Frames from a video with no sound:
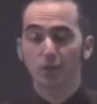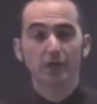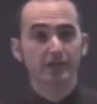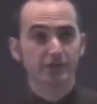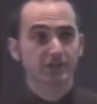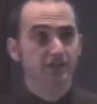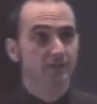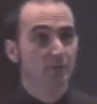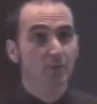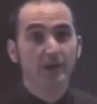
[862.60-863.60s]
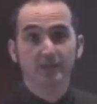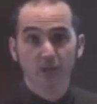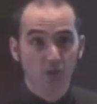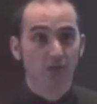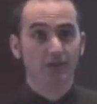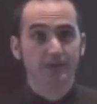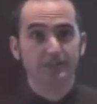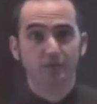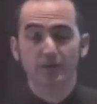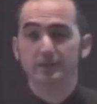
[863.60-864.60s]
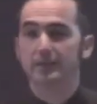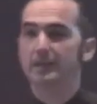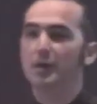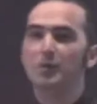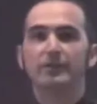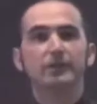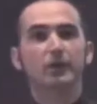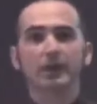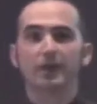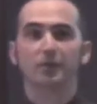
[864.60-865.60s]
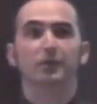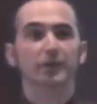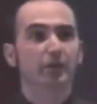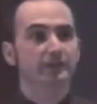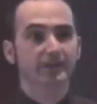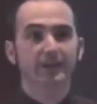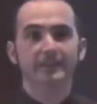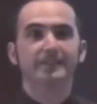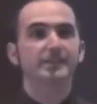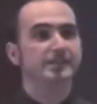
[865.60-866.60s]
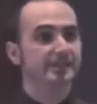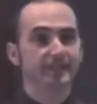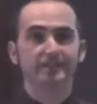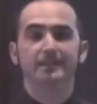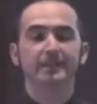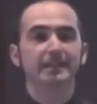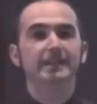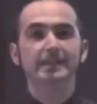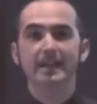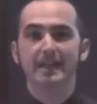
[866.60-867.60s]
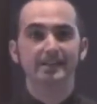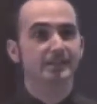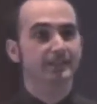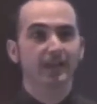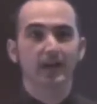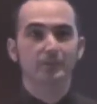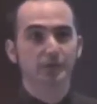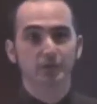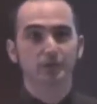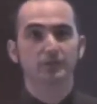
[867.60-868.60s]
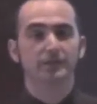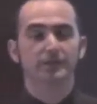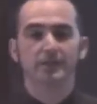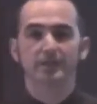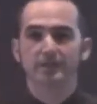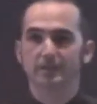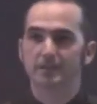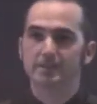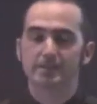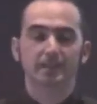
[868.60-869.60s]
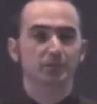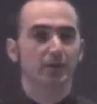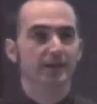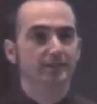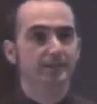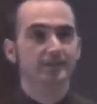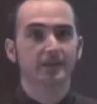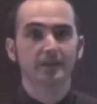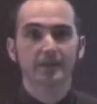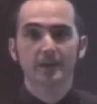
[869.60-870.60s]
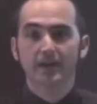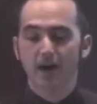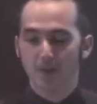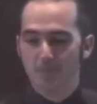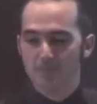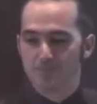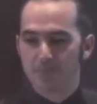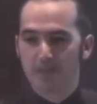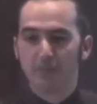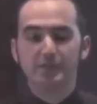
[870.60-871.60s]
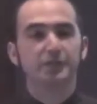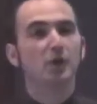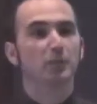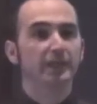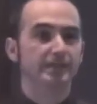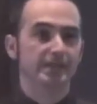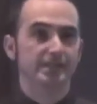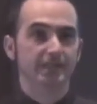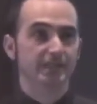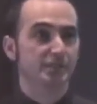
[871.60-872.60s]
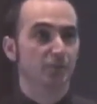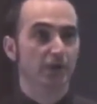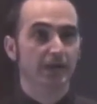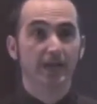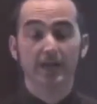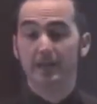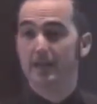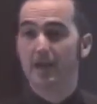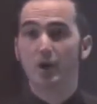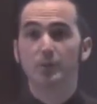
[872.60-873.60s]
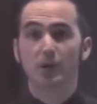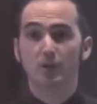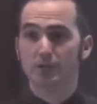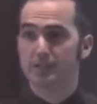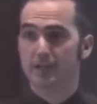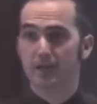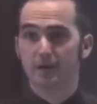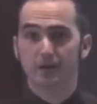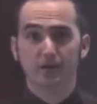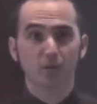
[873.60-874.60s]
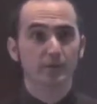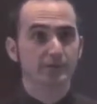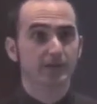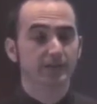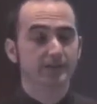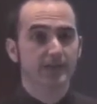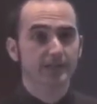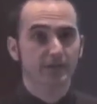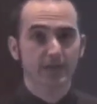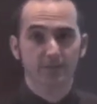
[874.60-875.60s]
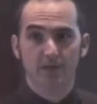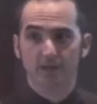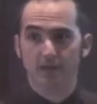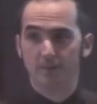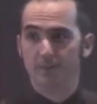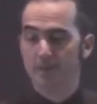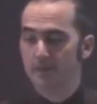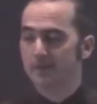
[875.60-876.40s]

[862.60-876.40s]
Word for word: religion might look like, right? We've heard a lot of theory today. This is just a dance into absolute uh, silly practice. Um, and we start playtesting in the spring, and, and I hope you all will check out our website at 10yeargame.com.